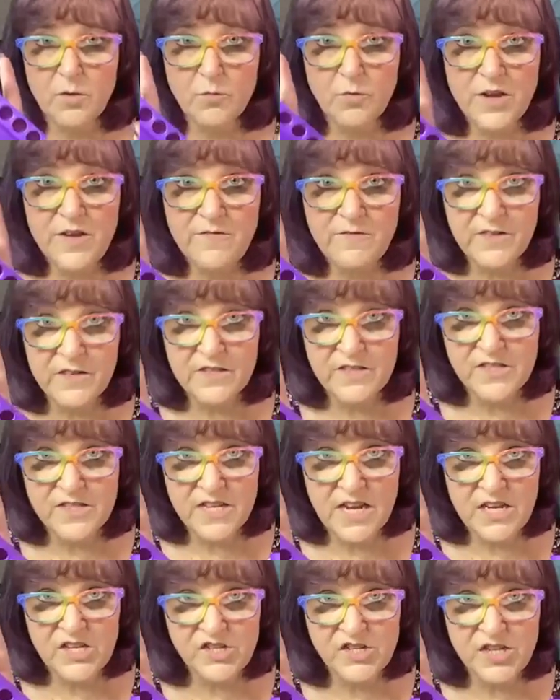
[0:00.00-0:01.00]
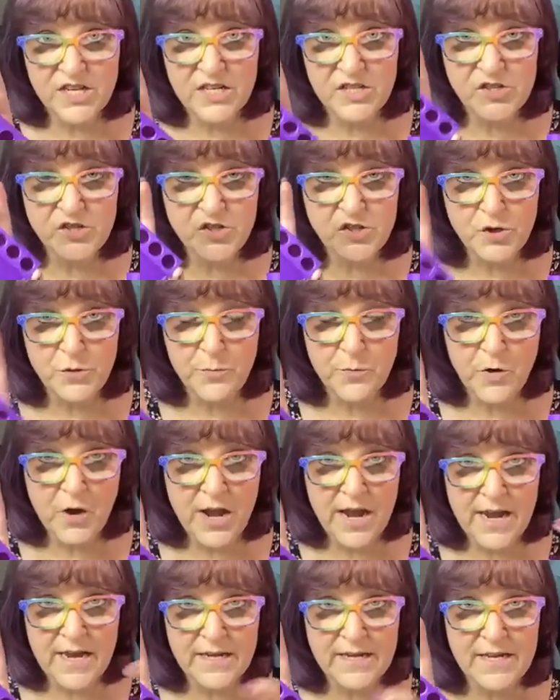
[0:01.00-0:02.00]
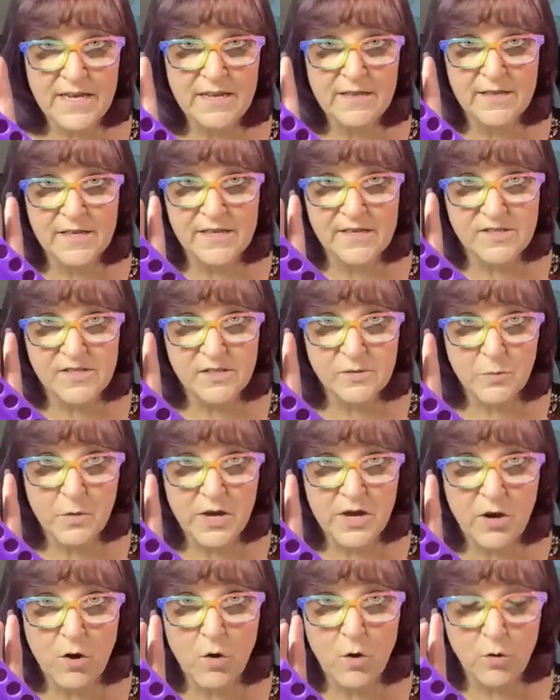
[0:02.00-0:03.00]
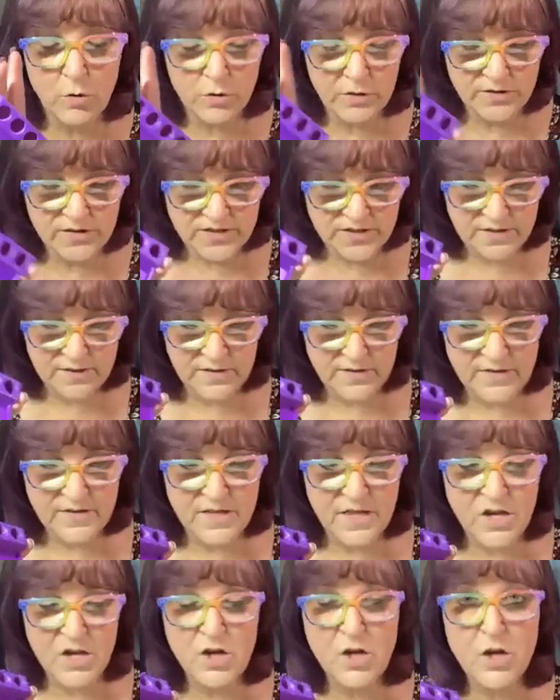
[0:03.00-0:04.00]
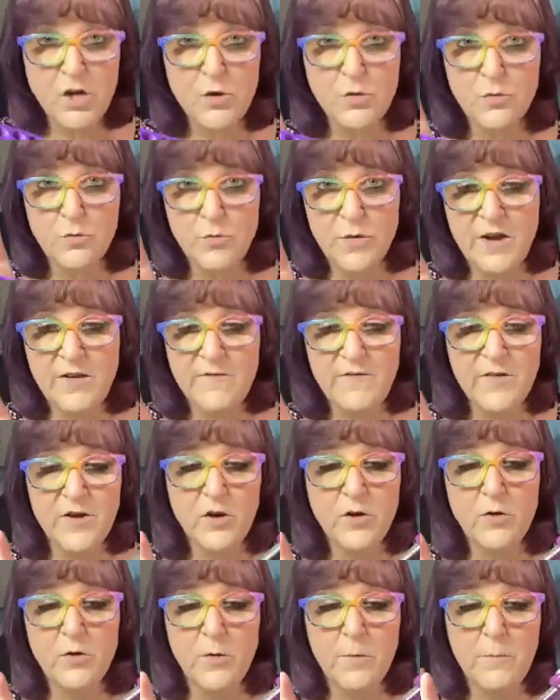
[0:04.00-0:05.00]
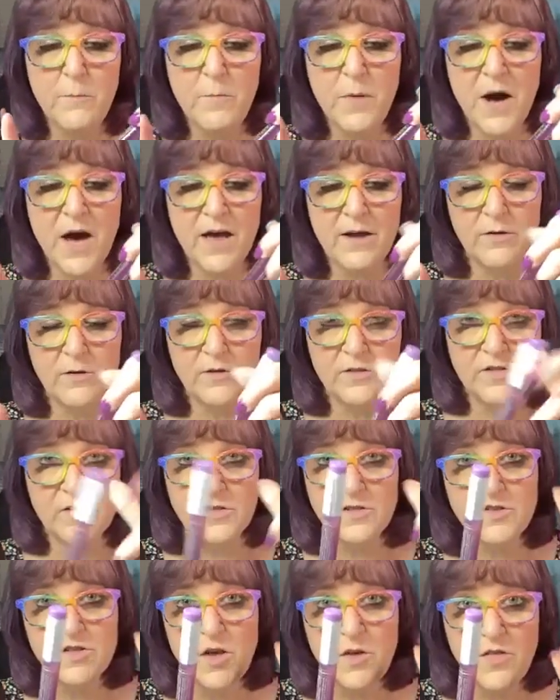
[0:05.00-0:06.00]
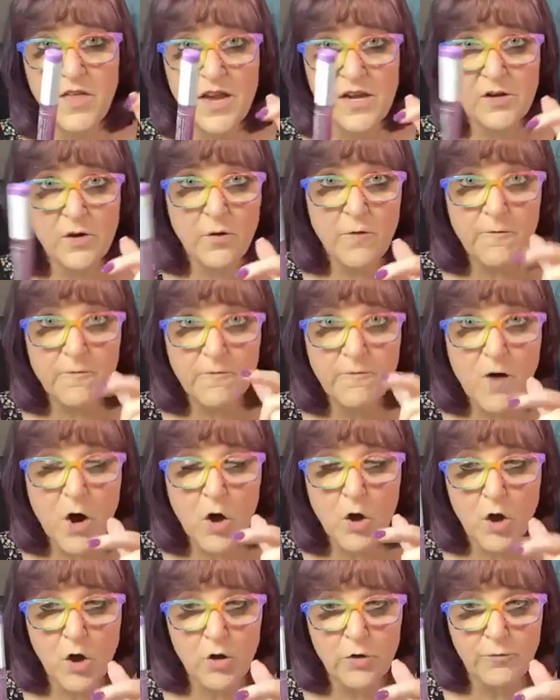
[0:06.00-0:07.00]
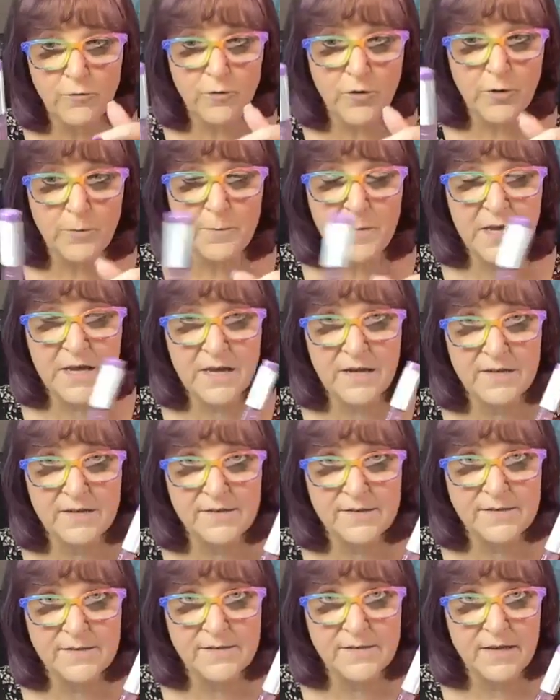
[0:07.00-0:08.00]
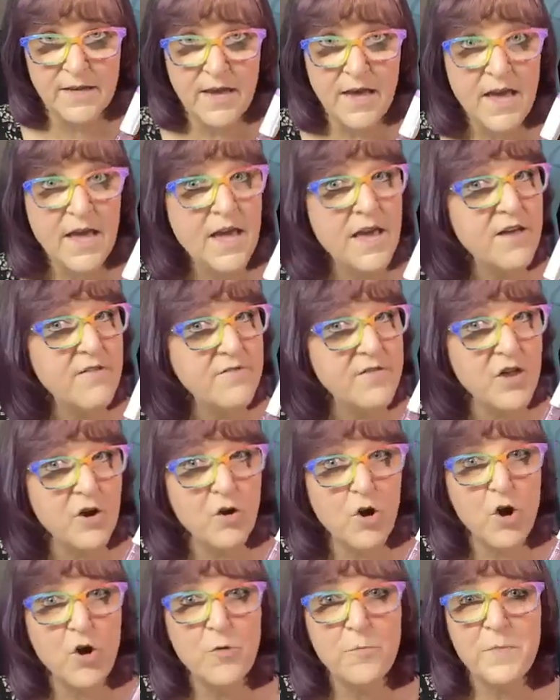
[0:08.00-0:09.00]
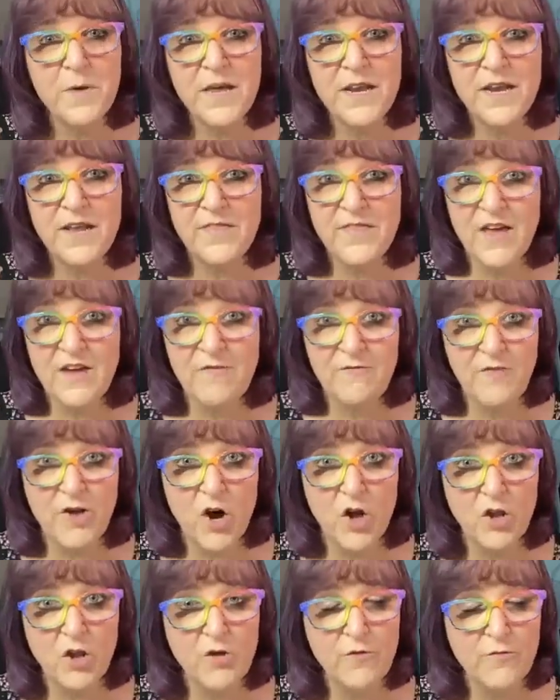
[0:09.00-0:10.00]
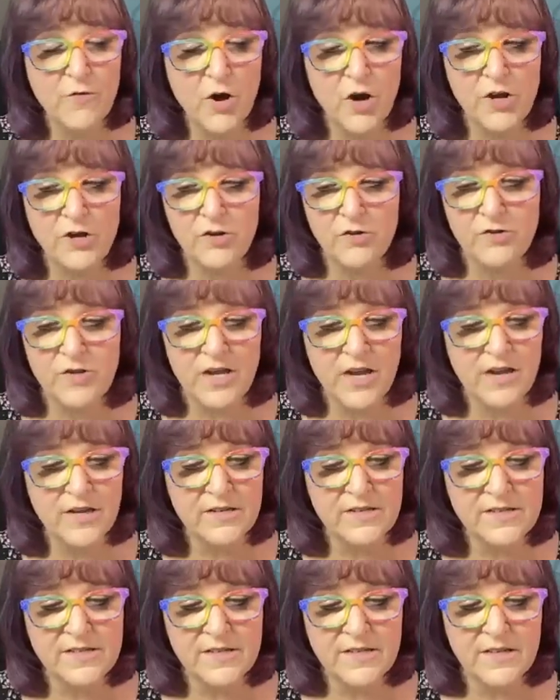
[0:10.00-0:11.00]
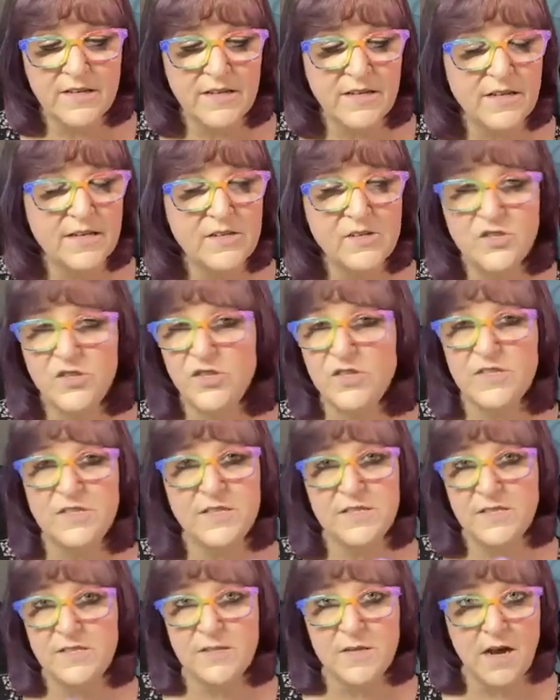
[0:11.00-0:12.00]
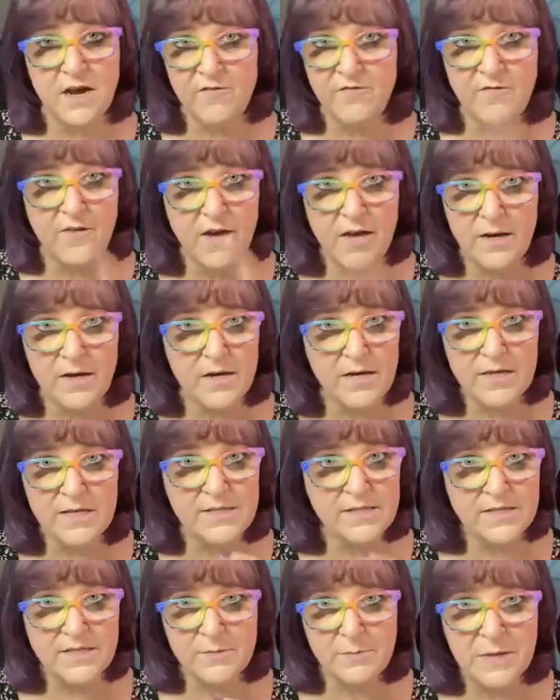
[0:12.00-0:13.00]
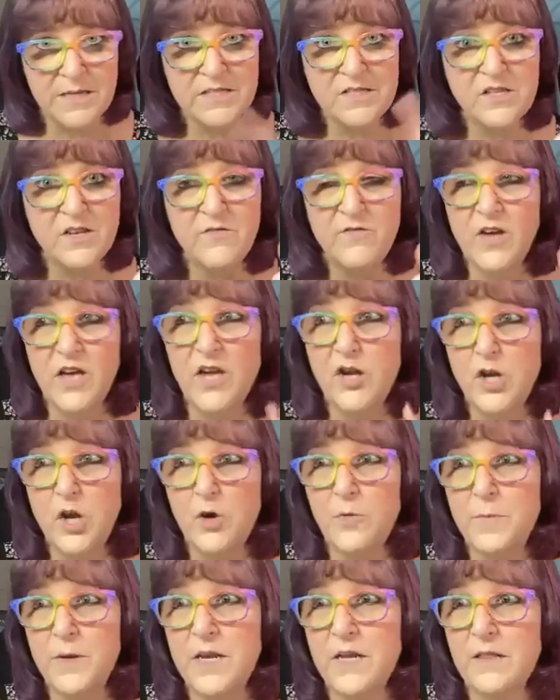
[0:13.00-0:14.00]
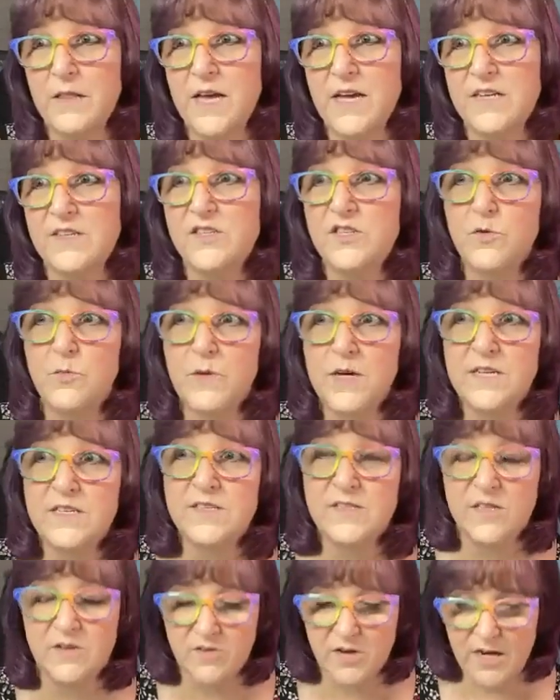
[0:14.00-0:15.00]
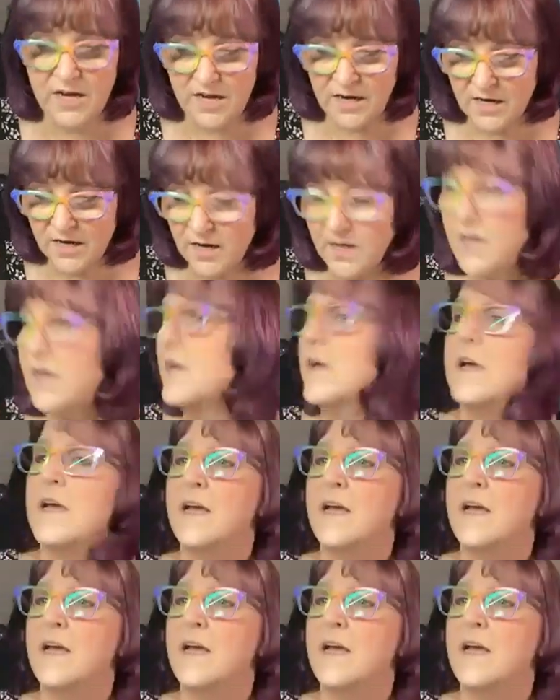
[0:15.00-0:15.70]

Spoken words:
The refill station is super handy. This is what holds the new refill bottles so they don't fall over, because if they're open and they fall over on your desk, it just is not fun. It's expensive and nobody likes to waste their ink.